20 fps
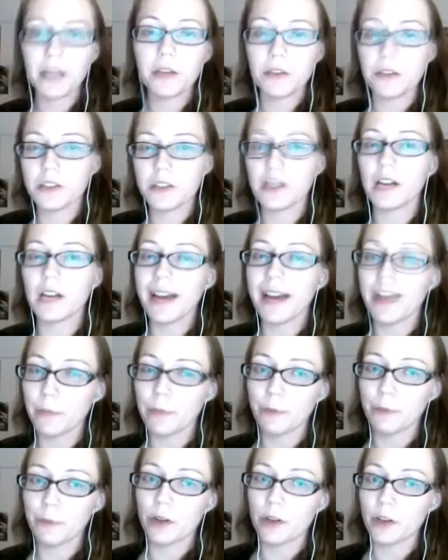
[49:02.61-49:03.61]
yourself happy
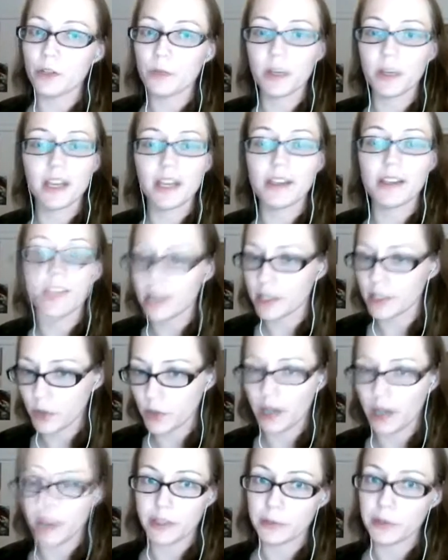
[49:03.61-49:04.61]
first, because that's what
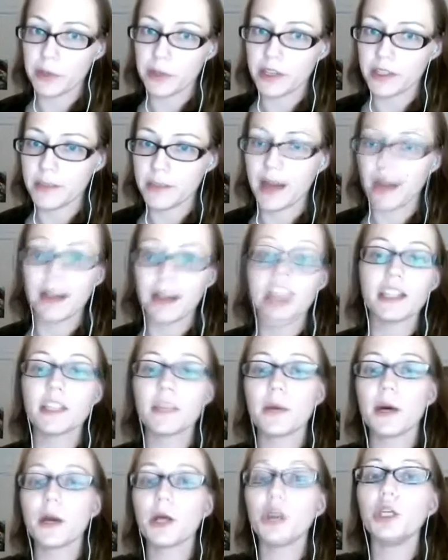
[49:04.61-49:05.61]
cosplay is about. It's
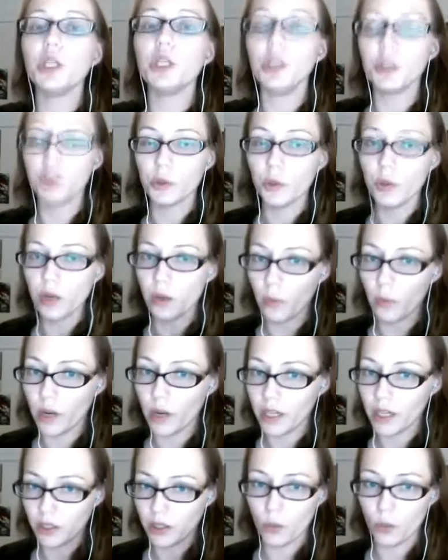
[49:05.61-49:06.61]
about you and what
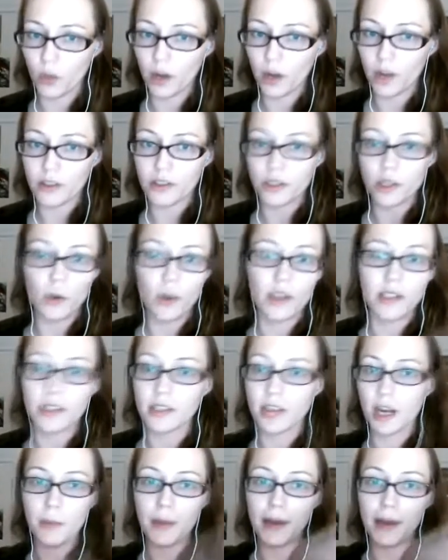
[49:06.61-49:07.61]
you want to do. It's not
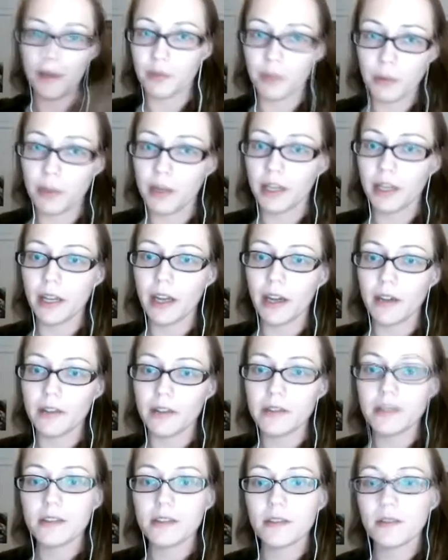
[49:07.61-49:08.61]
about everybody
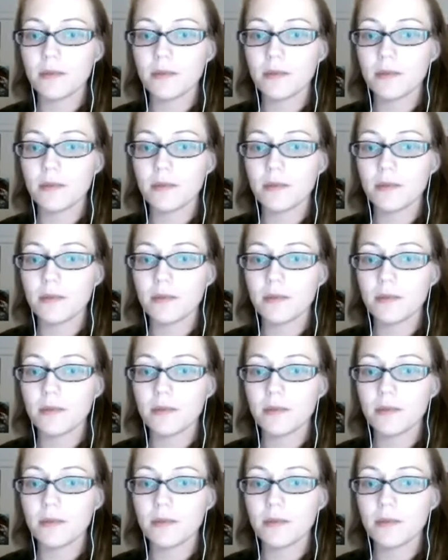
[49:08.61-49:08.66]
else.